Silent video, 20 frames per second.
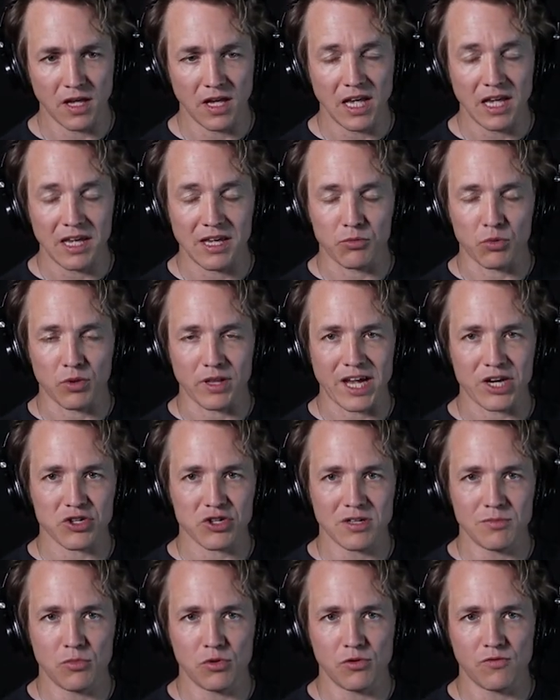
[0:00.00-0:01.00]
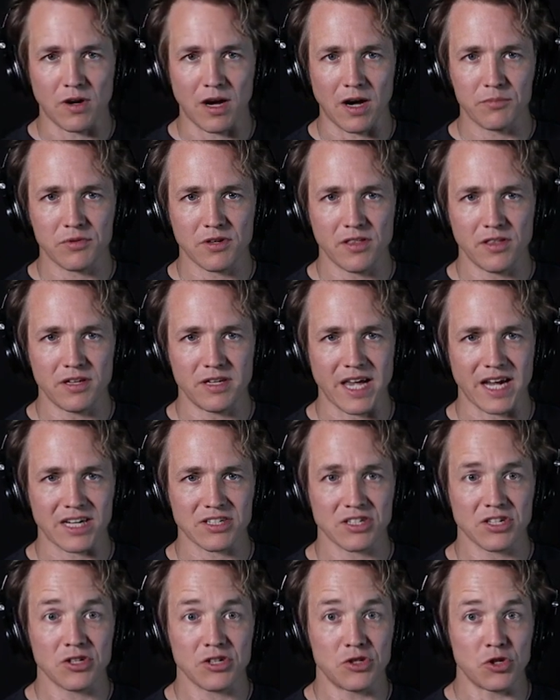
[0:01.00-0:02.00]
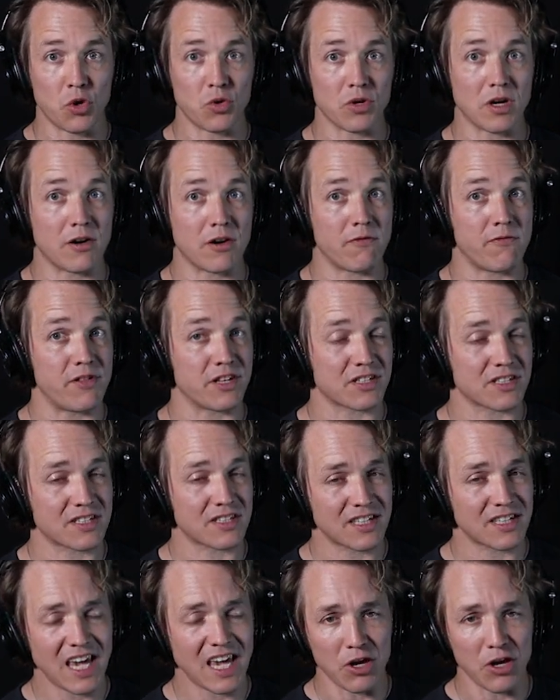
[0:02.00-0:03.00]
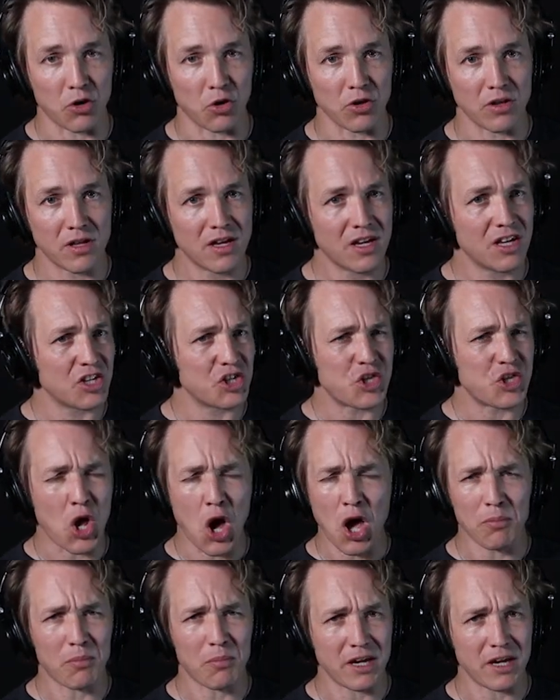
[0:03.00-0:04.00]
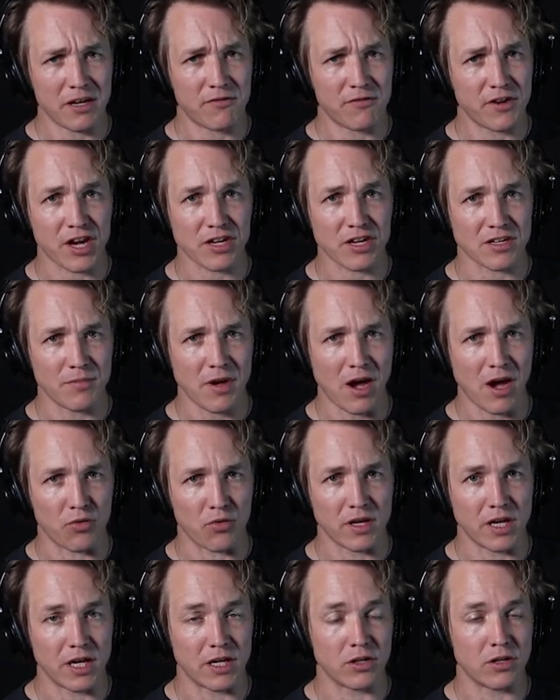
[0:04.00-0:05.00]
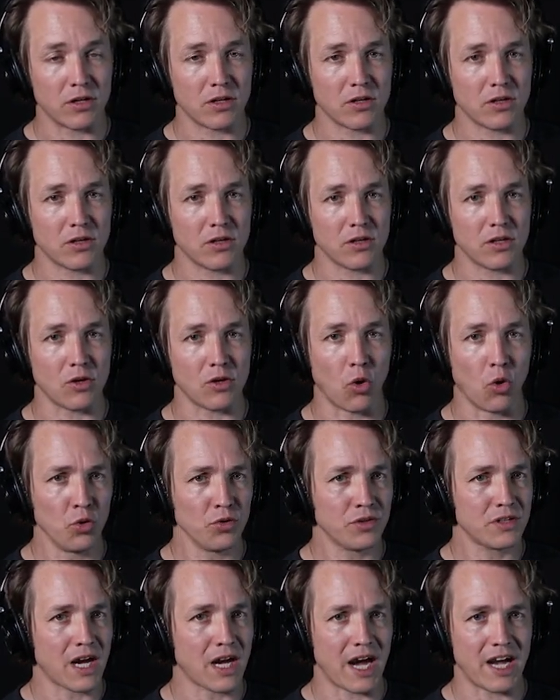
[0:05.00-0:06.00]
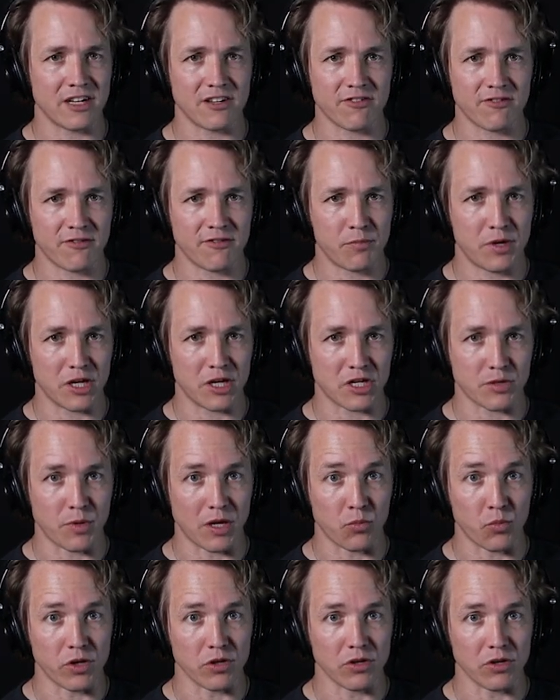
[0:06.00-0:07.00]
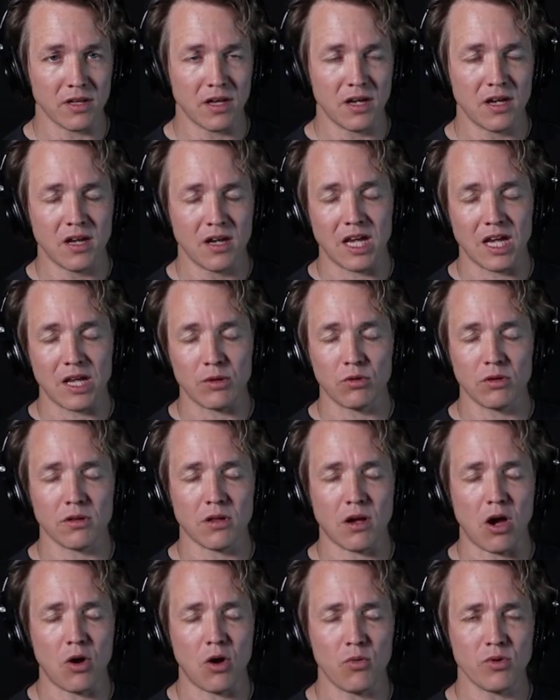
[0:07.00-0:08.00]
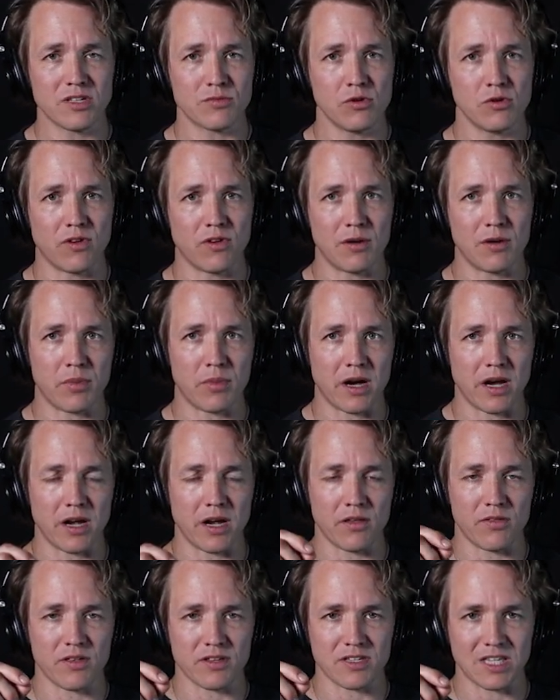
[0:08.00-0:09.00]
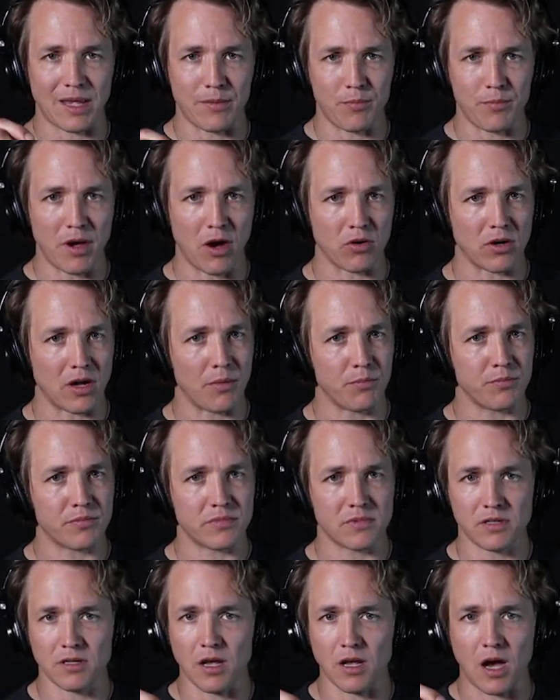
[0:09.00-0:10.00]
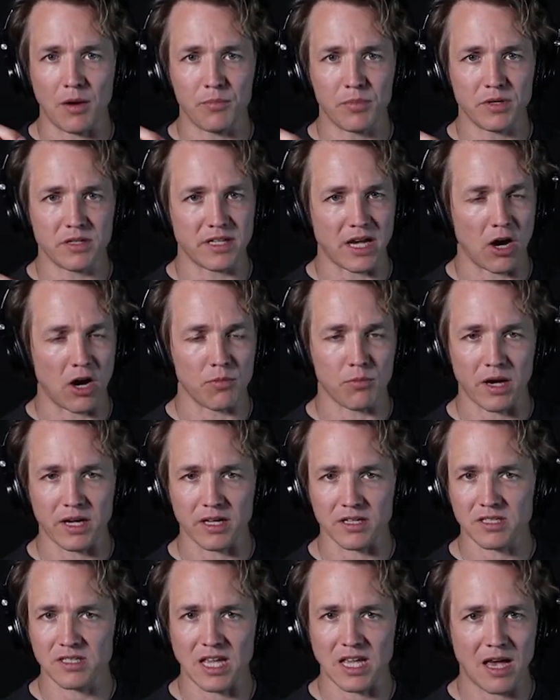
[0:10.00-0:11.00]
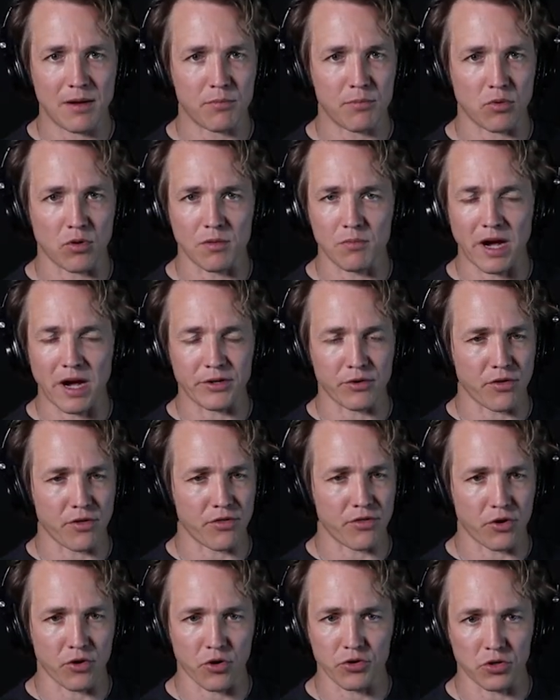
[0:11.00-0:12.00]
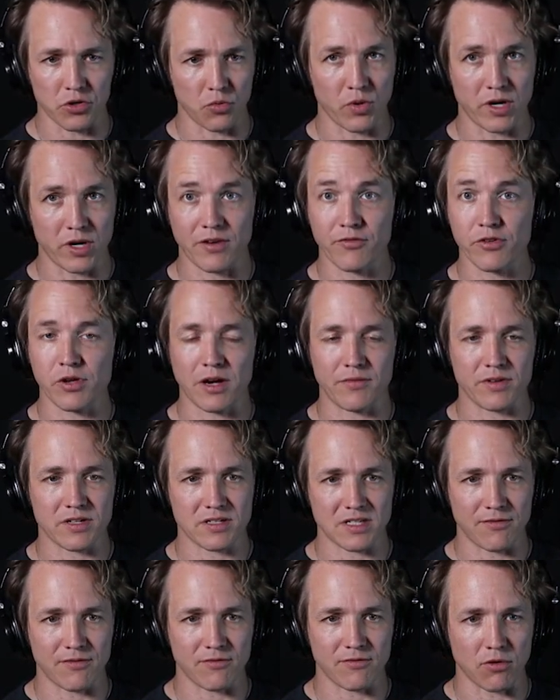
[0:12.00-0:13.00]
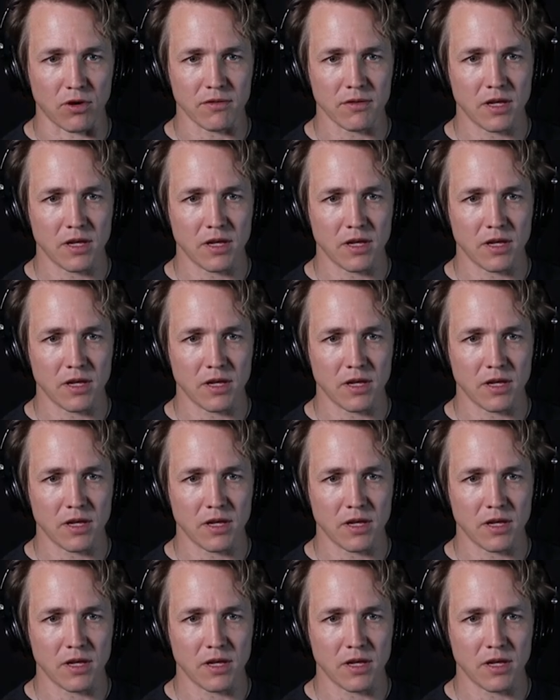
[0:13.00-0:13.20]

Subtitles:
it will actually move up to the next note of the scale, not by a fixed amount. And the old kind of pitch bend wheel, it will always move up by the same amount, up and down by a step or a minor third or whatever you have it set for.